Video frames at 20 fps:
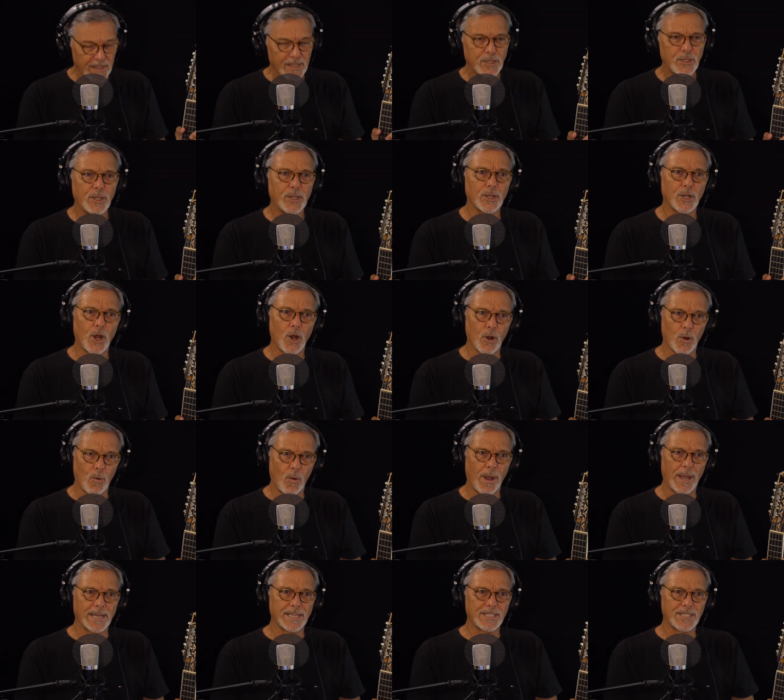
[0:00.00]
Took it all
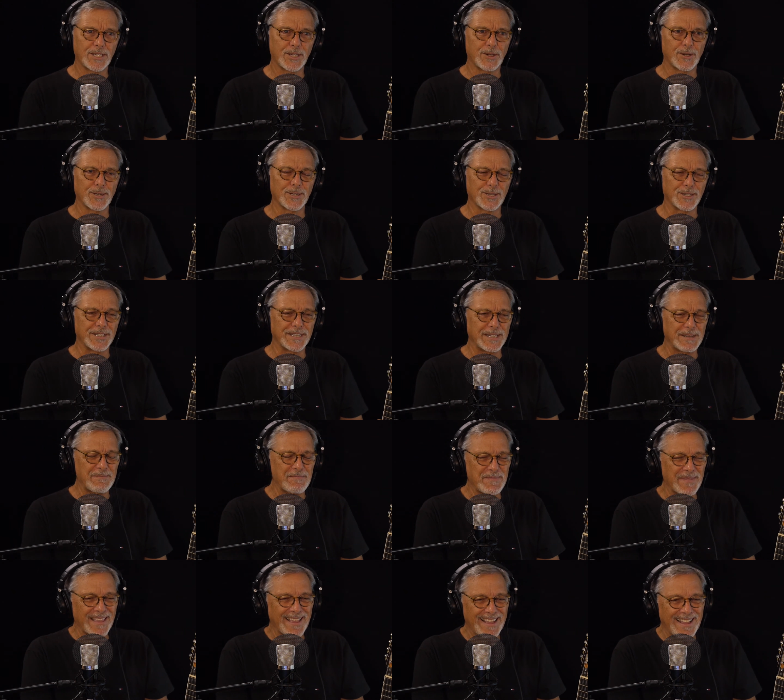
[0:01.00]
quite seriously.
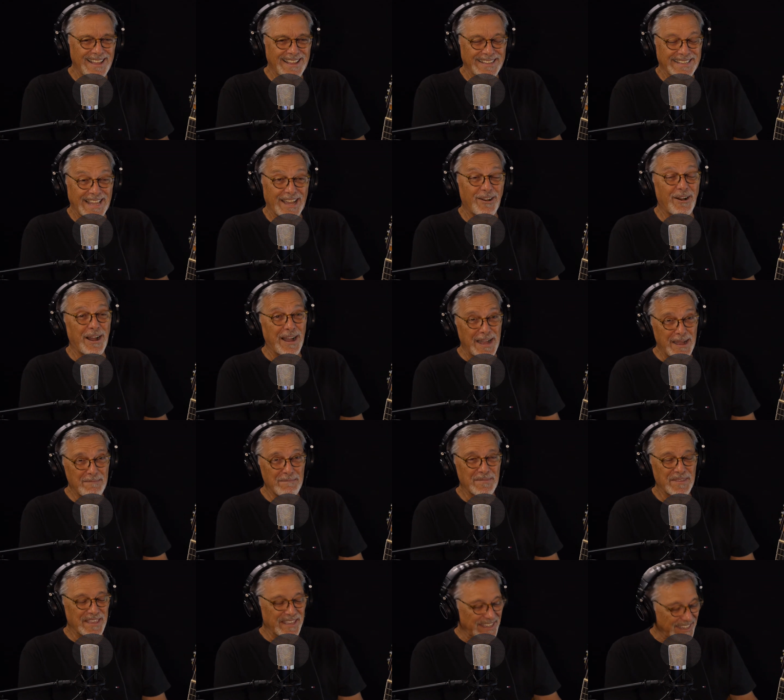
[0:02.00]
Now I'm
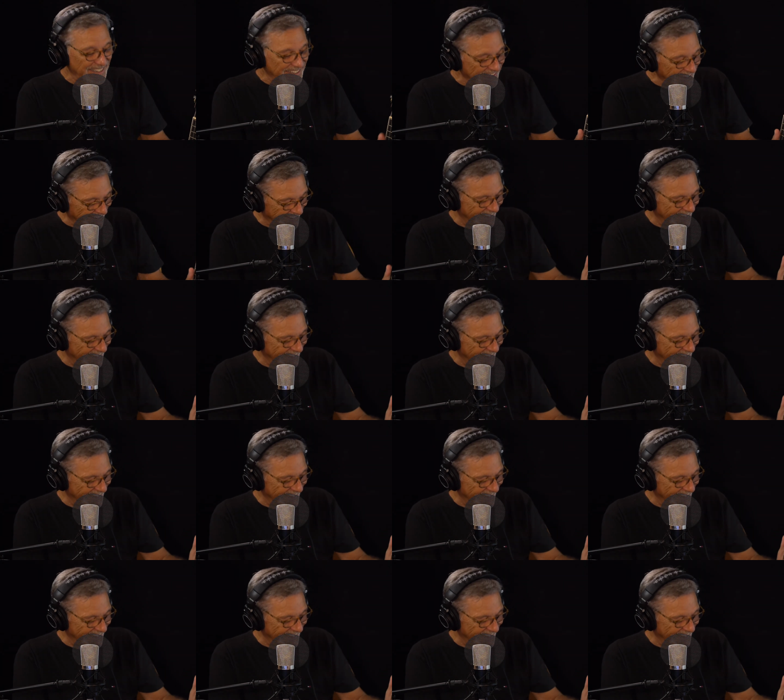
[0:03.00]
thinking,